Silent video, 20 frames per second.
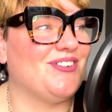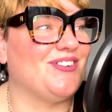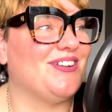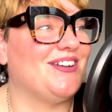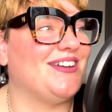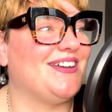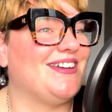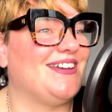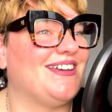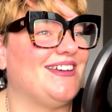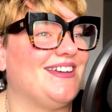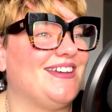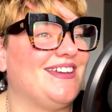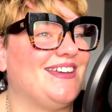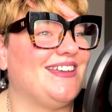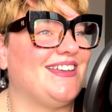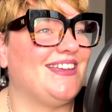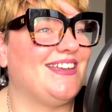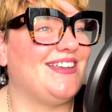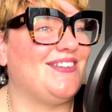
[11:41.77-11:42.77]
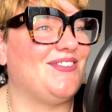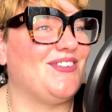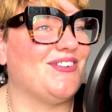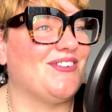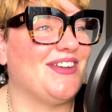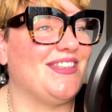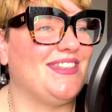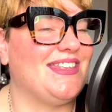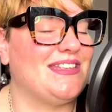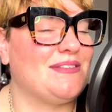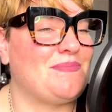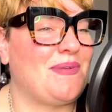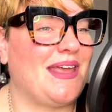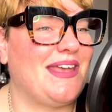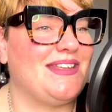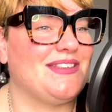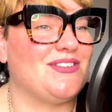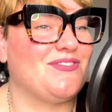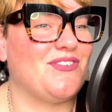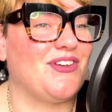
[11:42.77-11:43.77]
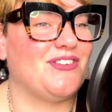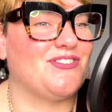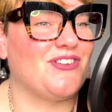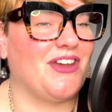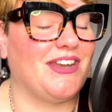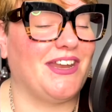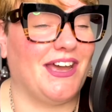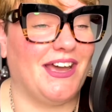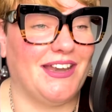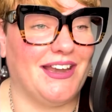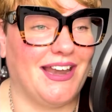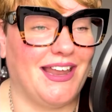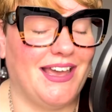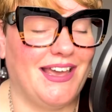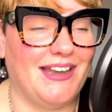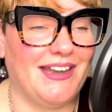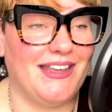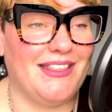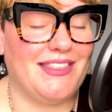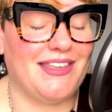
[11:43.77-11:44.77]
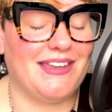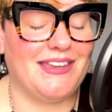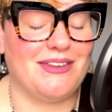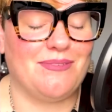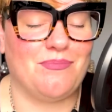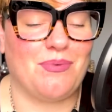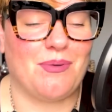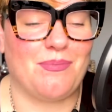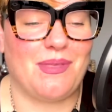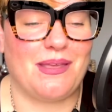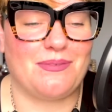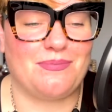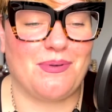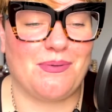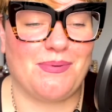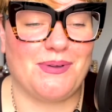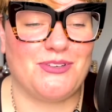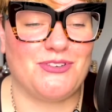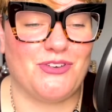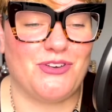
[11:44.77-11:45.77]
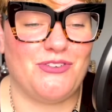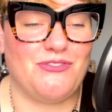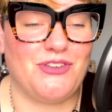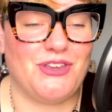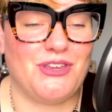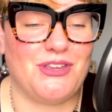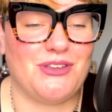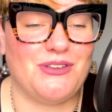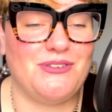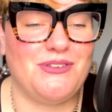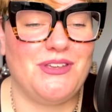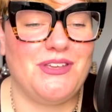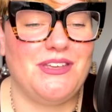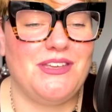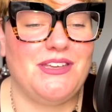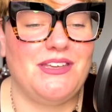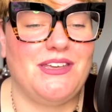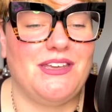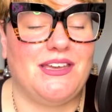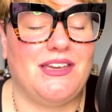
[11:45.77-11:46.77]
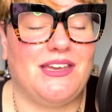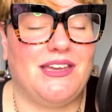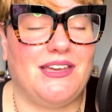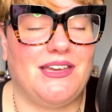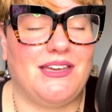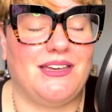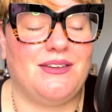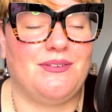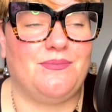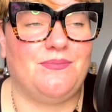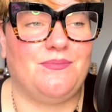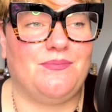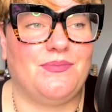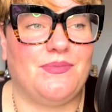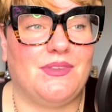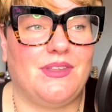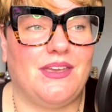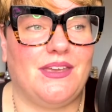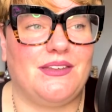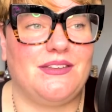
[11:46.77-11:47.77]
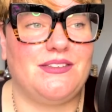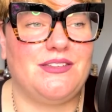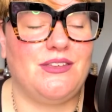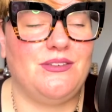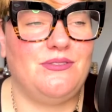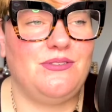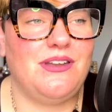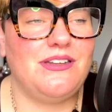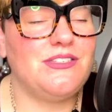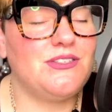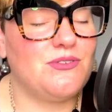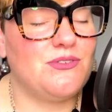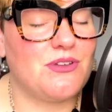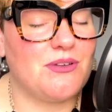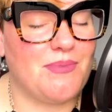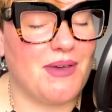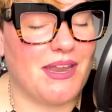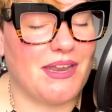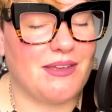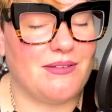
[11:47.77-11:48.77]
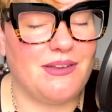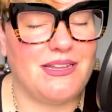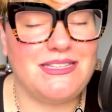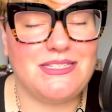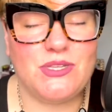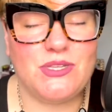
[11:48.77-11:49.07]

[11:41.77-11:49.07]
in this place of trying to unlearn it, then that's probably true for you. And so let's talk about it.